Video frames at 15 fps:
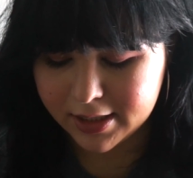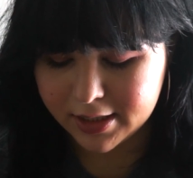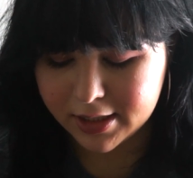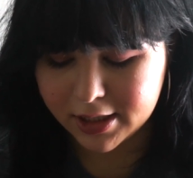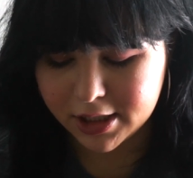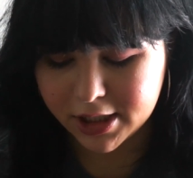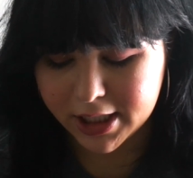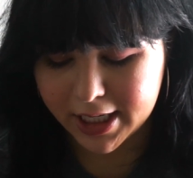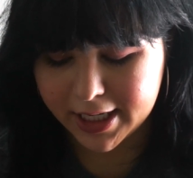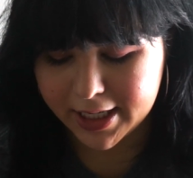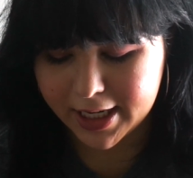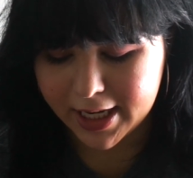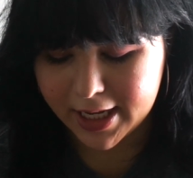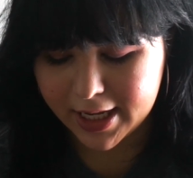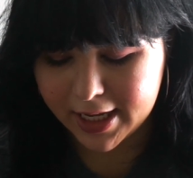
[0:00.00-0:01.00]
the
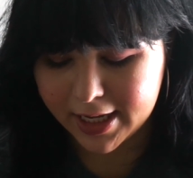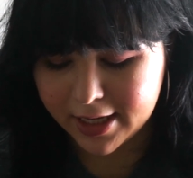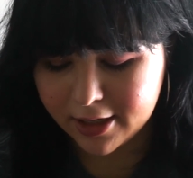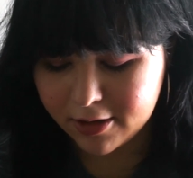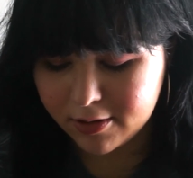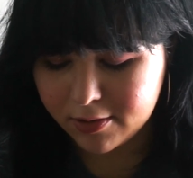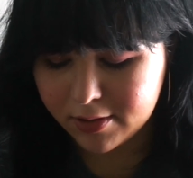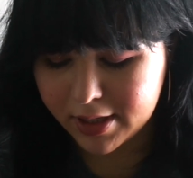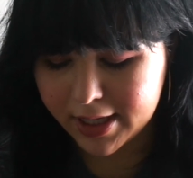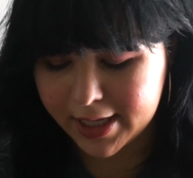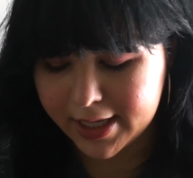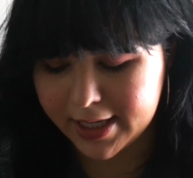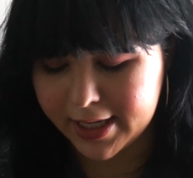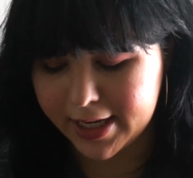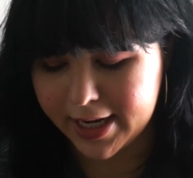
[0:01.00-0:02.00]
shade
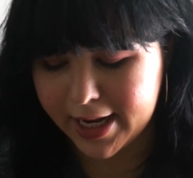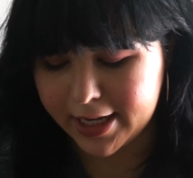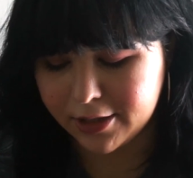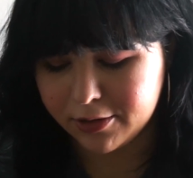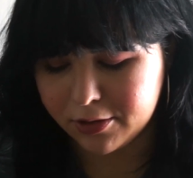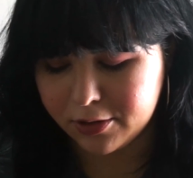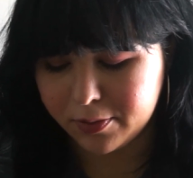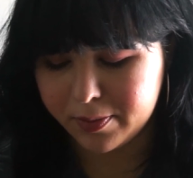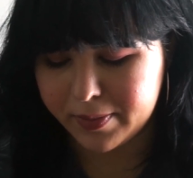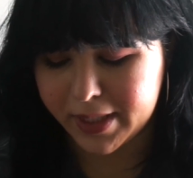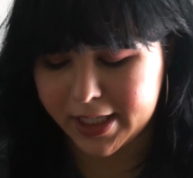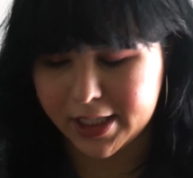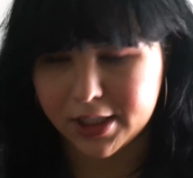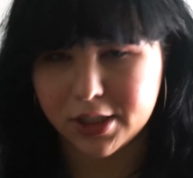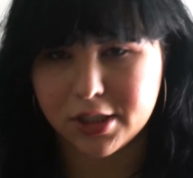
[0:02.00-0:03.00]
808 Natural
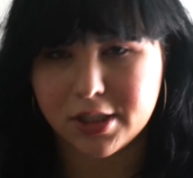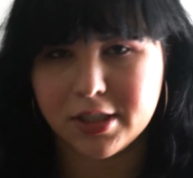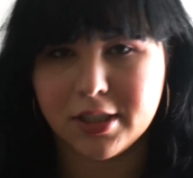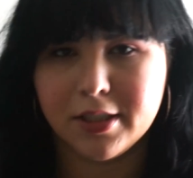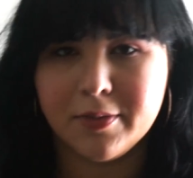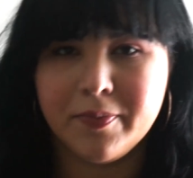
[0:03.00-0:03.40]
Beige.